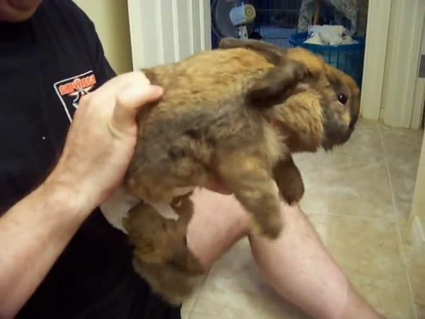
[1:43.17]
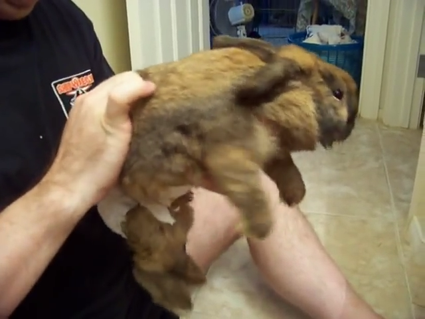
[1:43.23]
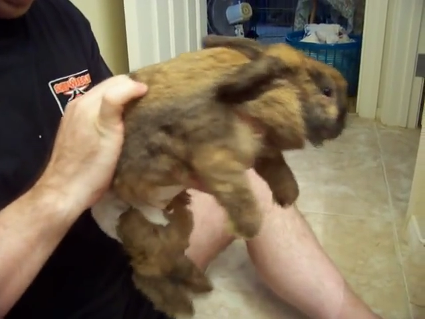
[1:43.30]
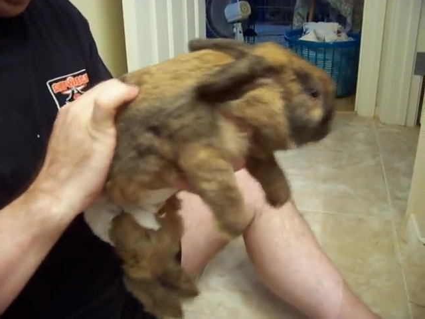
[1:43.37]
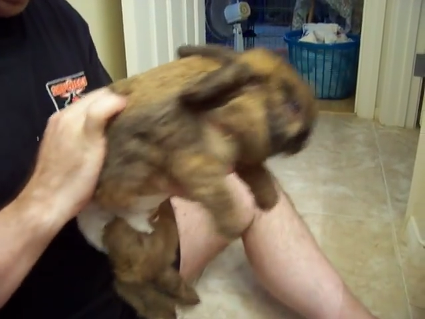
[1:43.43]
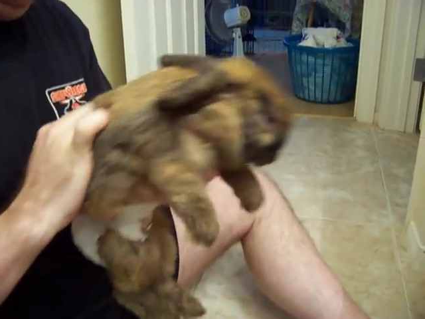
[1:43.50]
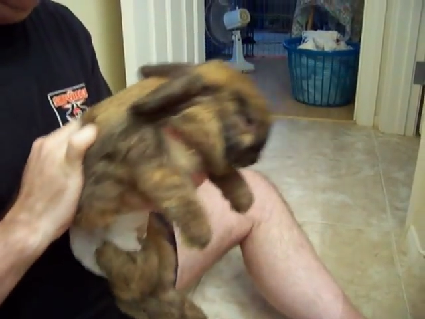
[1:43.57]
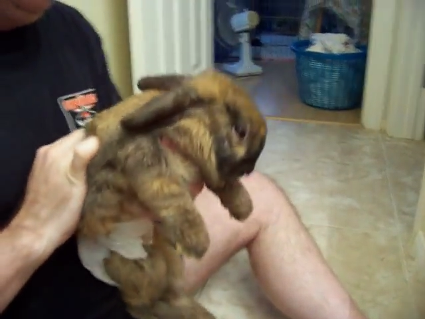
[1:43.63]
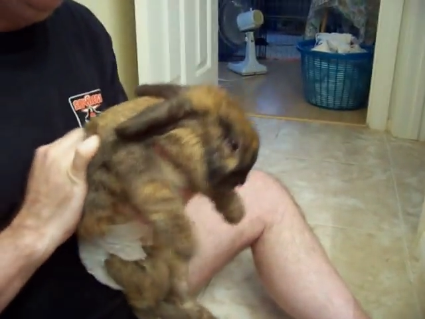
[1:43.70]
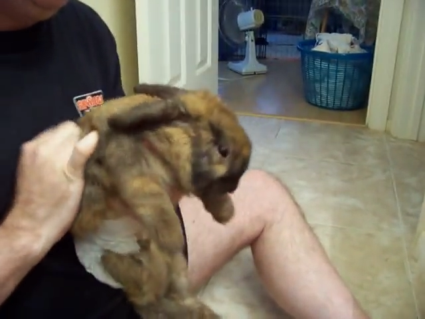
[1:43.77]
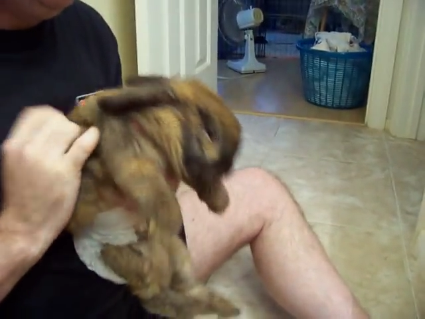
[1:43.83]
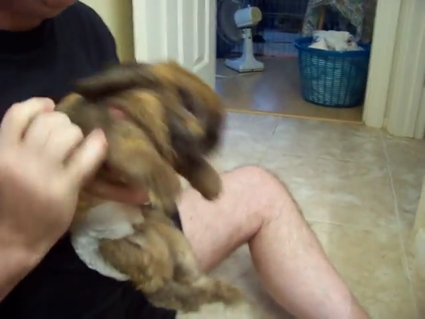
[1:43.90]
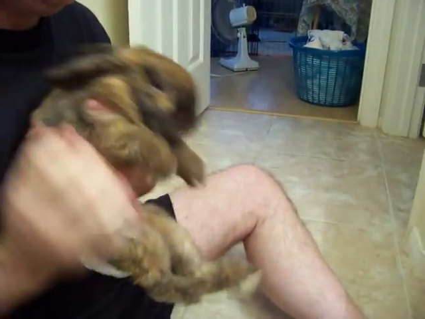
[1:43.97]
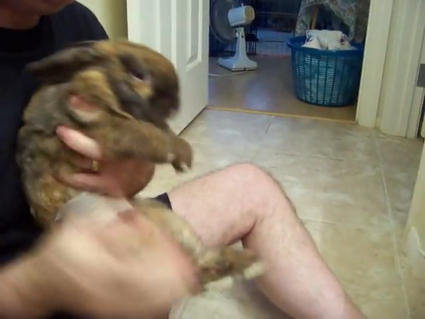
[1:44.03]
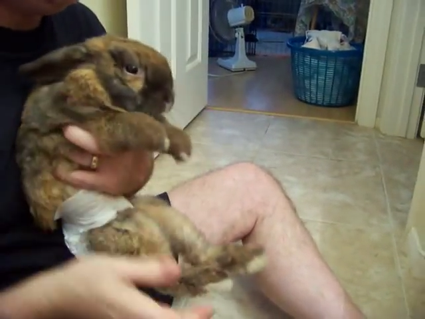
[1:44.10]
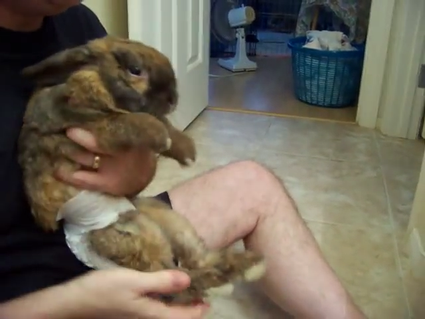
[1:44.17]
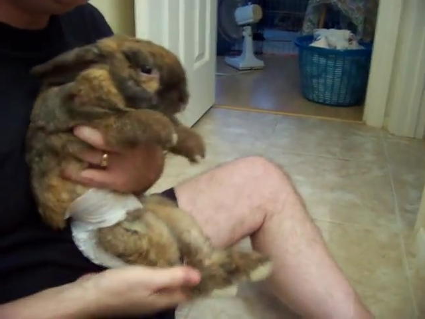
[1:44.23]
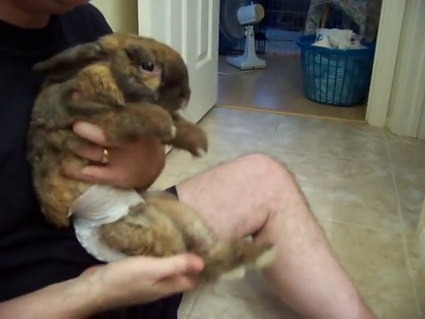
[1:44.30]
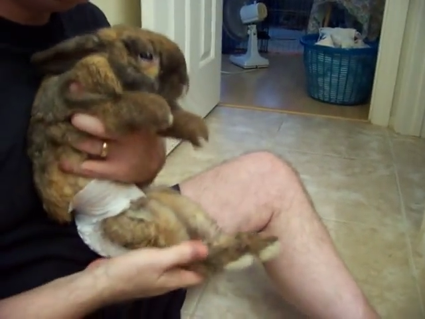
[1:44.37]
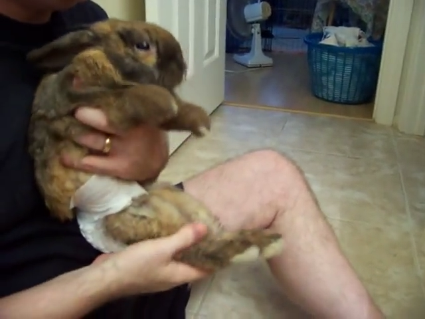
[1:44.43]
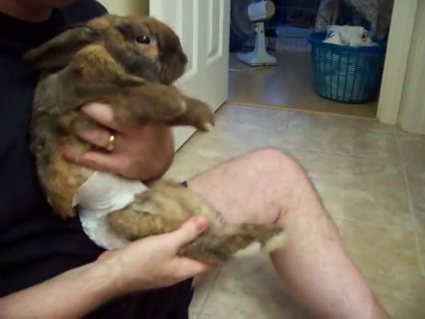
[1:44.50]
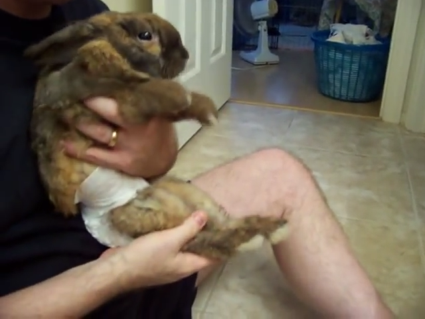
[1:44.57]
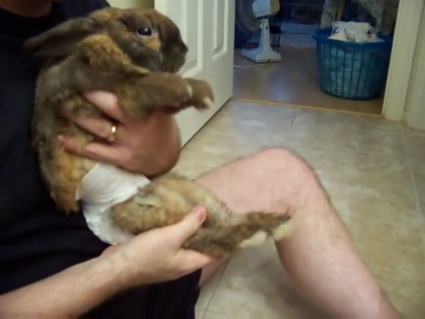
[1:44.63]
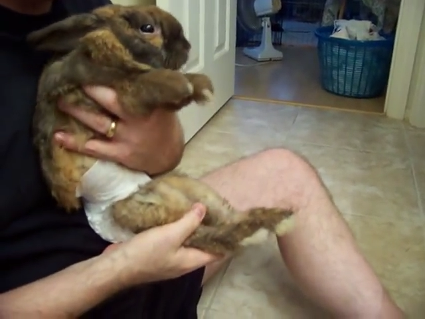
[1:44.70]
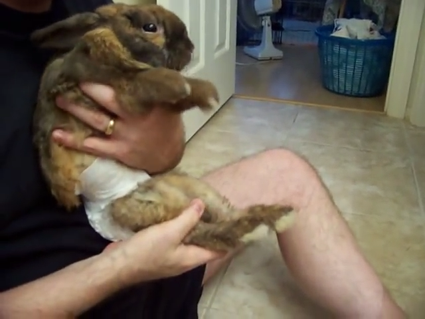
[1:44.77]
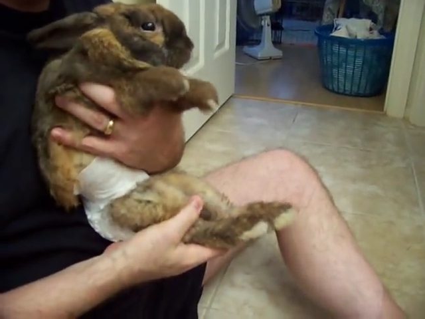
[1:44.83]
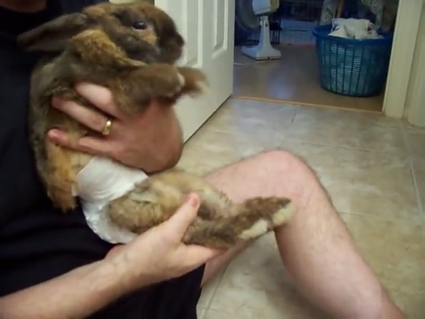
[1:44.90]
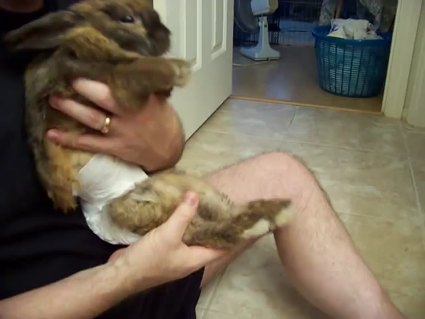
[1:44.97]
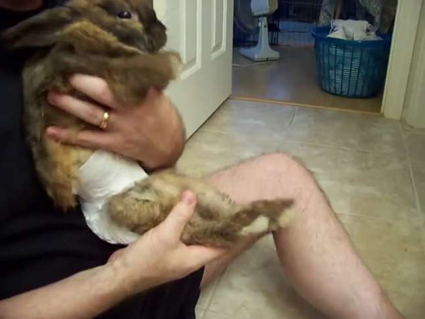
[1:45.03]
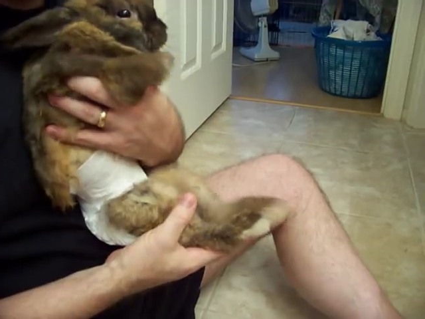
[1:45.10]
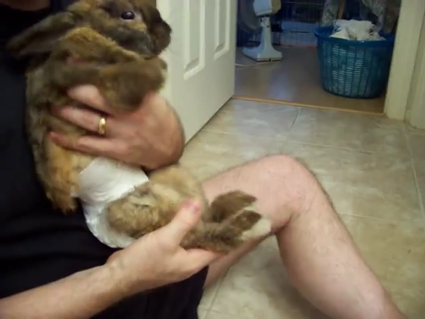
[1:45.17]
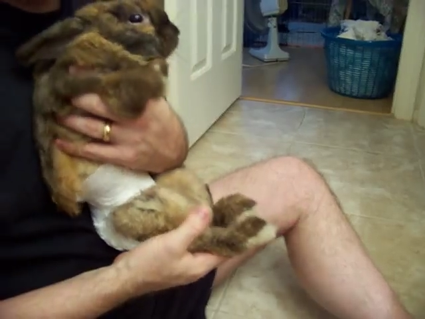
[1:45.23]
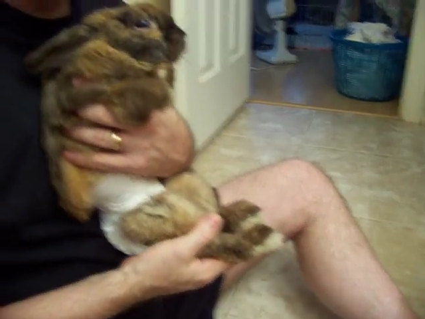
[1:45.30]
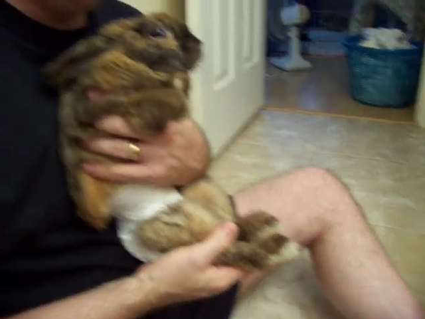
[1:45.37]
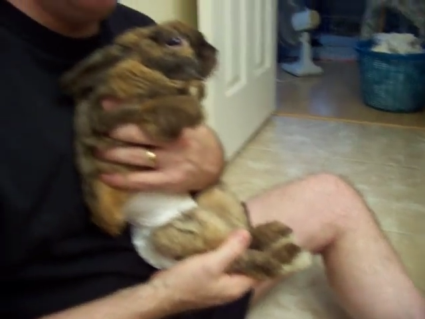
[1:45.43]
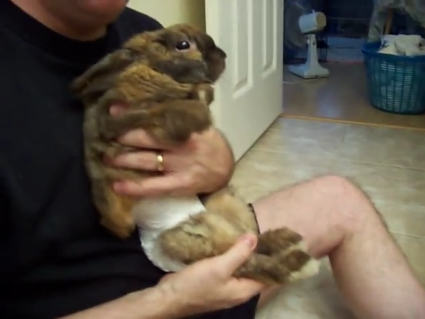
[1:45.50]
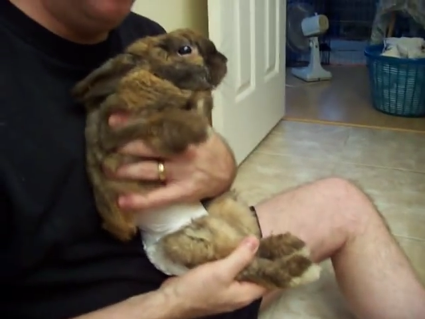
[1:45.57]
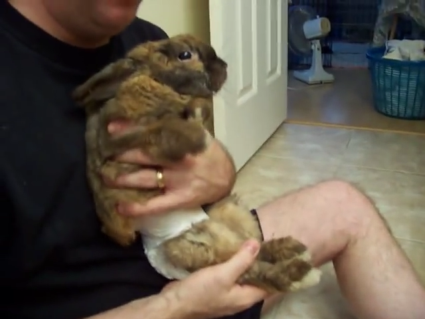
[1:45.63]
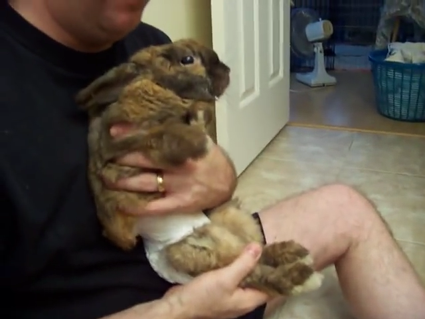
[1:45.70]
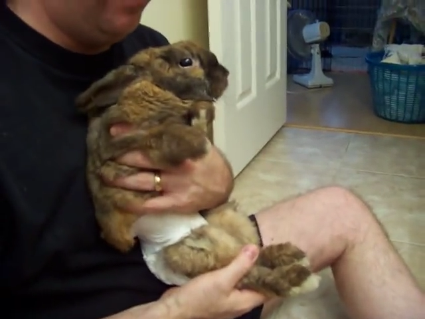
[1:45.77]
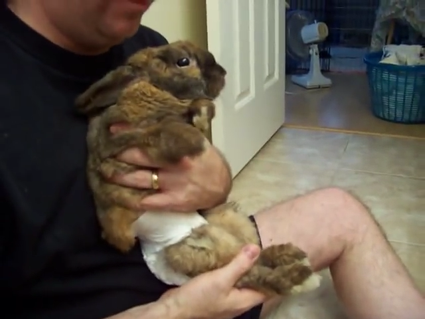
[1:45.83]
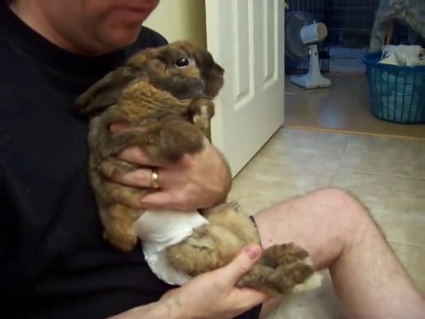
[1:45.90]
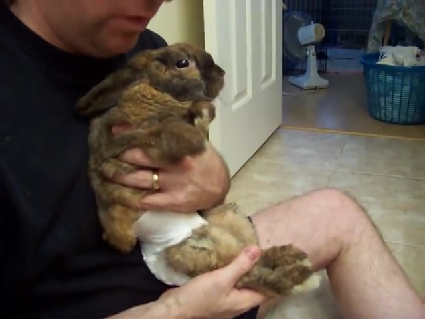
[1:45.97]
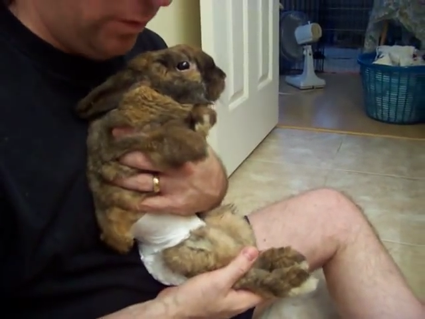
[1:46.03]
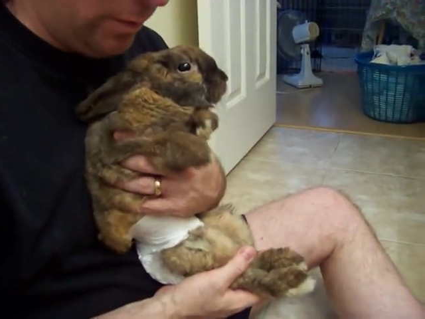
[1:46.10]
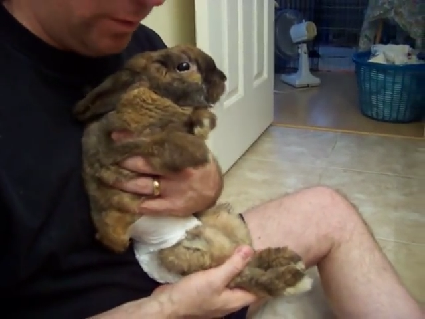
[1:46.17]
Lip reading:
[unreadable: no face in view]